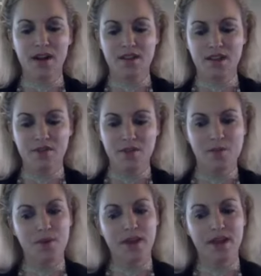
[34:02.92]
I think, for the
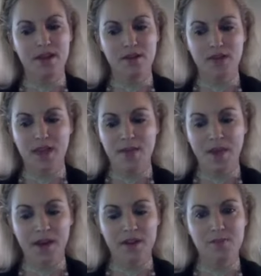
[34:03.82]
brand or the
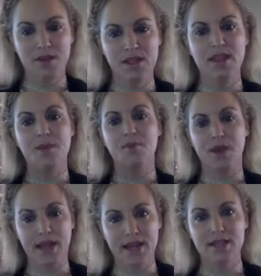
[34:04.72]
empire is building that
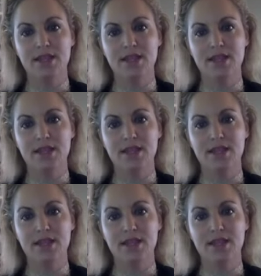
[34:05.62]
brand.